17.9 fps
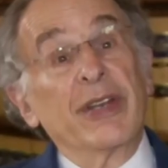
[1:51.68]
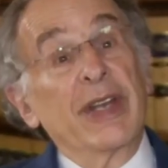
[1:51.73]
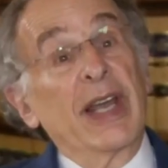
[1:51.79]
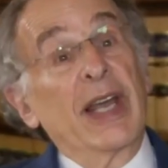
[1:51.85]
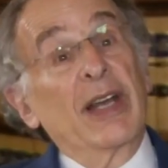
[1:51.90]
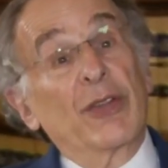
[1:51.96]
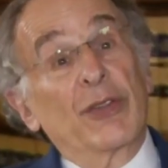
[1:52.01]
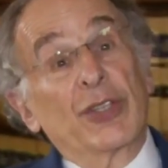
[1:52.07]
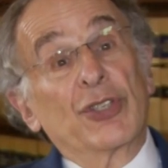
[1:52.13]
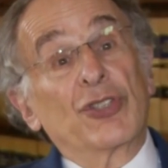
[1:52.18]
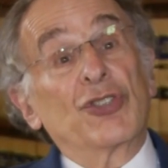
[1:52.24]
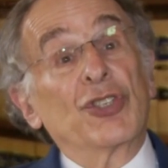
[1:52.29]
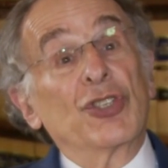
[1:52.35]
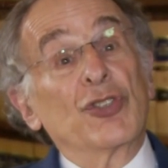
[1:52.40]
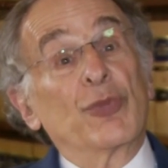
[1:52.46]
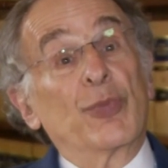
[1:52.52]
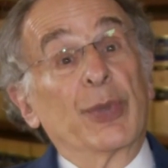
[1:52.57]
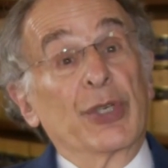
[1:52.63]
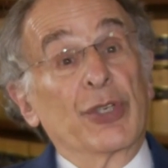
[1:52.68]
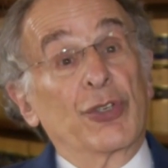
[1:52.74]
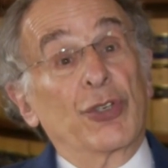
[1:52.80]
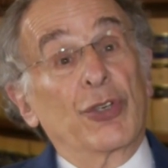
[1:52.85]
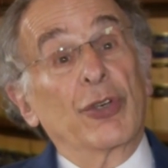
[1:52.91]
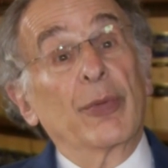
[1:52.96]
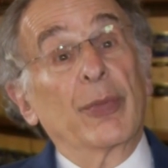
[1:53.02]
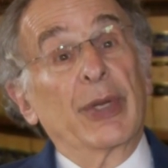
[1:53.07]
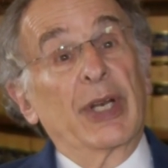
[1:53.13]
Now that she's been
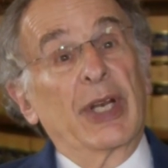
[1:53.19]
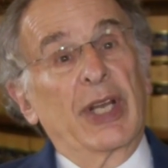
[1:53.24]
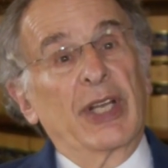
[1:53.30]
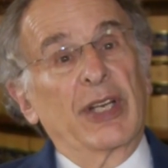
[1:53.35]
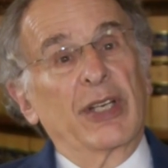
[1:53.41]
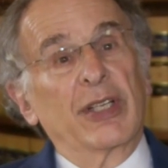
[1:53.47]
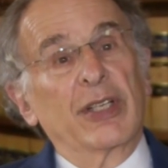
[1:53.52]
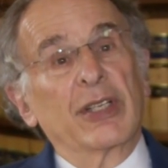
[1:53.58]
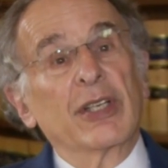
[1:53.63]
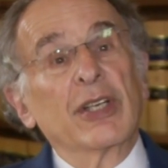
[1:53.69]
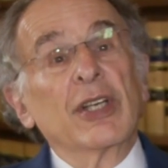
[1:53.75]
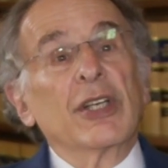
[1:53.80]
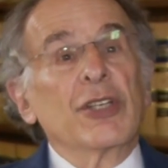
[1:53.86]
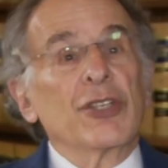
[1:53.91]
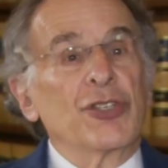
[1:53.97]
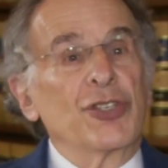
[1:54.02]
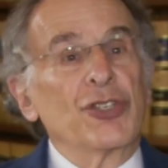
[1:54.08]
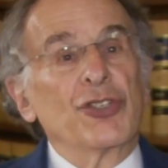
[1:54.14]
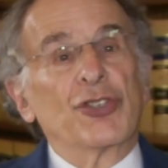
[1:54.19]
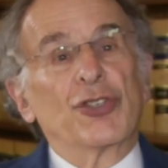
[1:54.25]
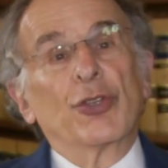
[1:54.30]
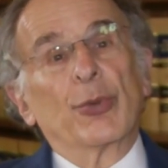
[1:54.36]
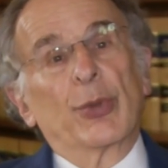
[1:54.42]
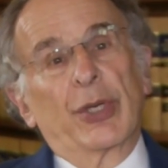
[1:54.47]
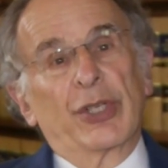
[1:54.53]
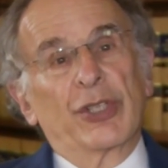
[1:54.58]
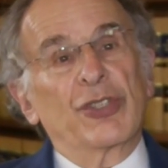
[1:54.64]
terminated, she's
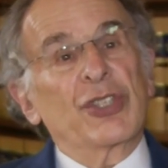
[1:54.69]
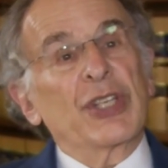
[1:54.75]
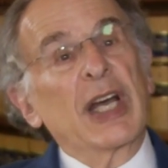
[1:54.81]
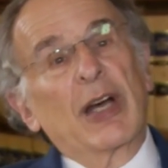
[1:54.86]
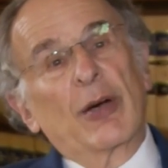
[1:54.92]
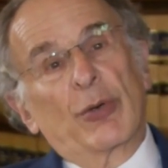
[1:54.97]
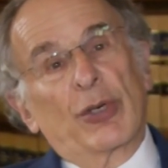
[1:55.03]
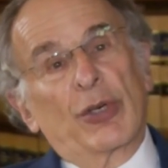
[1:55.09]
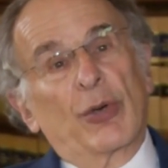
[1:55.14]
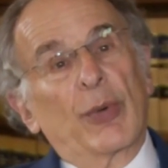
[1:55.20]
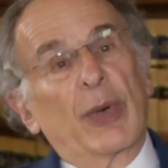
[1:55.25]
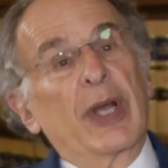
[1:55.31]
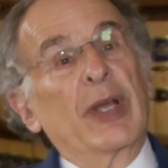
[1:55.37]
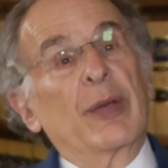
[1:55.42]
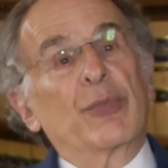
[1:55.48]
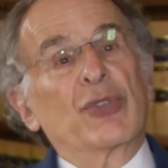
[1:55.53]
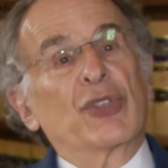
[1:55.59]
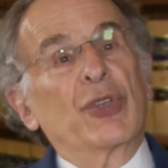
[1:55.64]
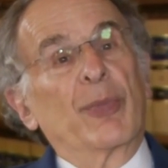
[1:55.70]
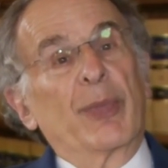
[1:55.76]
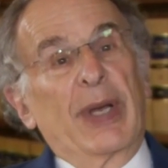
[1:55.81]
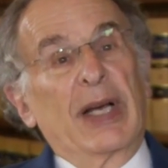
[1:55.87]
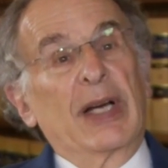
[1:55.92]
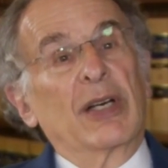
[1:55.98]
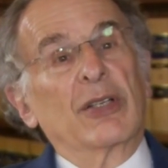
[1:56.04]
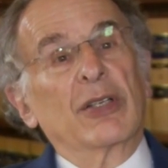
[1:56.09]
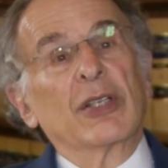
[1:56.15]
doing sour grapes
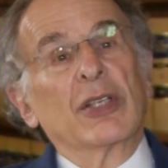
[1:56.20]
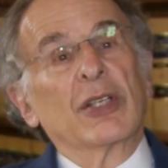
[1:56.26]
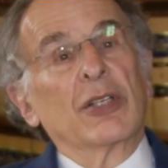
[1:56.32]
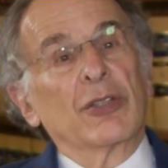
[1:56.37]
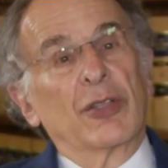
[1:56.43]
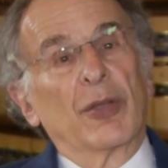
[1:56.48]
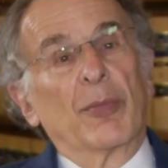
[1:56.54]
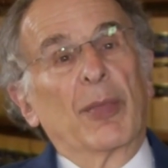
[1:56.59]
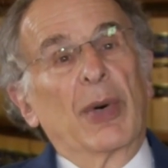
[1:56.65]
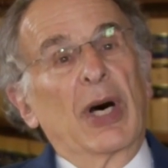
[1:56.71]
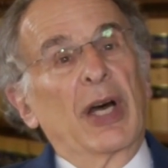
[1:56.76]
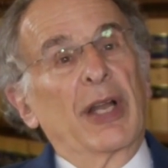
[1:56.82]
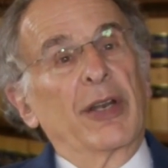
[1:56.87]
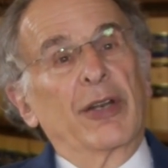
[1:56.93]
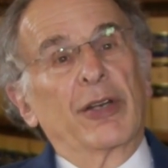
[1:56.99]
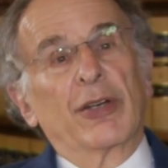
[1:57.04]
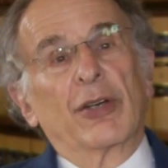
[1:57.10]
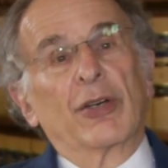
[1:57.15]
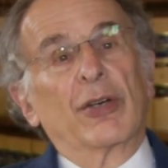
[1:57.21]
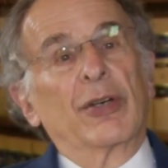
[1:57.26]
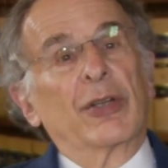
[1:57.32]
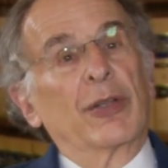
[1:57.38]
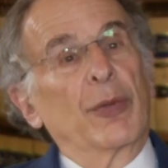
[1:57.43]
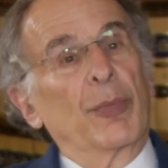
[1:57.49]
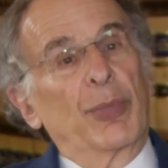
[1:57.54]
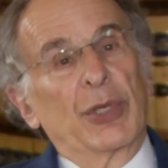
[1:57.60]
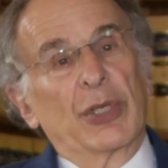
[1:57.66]
about the monitor
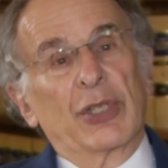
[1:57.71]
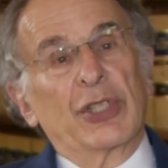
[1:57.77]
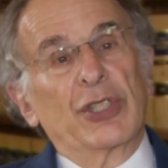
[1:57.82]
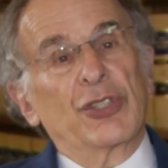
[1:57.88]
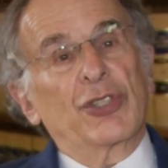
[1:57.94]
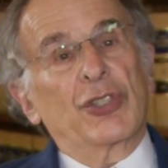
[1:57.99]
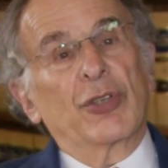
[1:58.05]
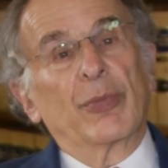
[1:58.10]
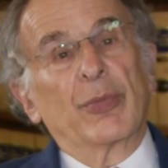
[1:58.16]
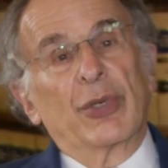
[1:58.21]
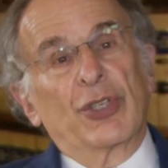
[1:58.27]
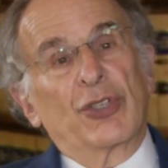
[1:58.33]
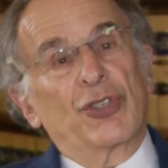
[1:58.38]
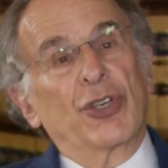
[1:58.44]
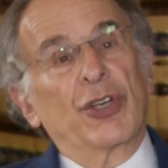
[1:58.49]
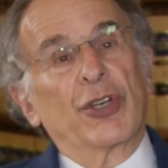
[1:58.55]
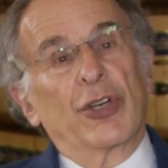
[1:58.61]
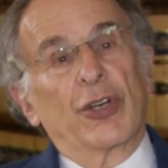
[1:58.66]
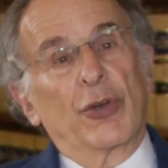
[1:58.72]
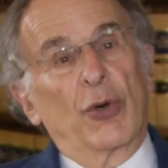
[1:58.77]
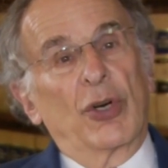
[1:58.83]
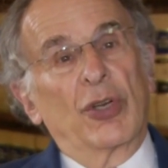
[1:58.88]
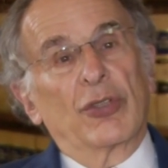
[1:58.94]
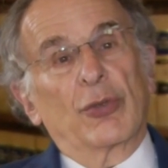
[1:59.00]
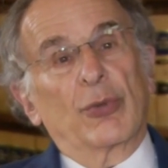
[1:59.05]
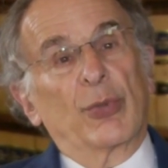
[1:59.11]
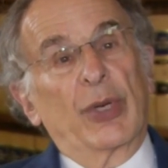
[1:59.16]
and the police commission and
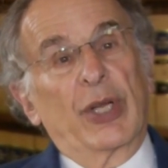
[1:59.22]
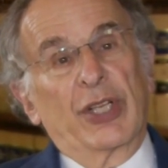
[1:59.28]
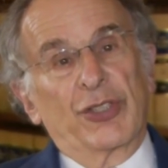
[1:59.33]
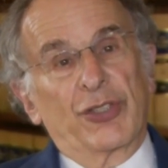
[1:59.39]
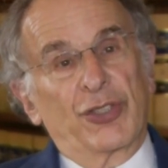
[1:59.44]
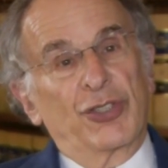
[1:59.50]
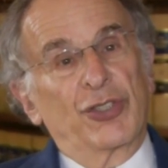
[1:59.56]
all the rest.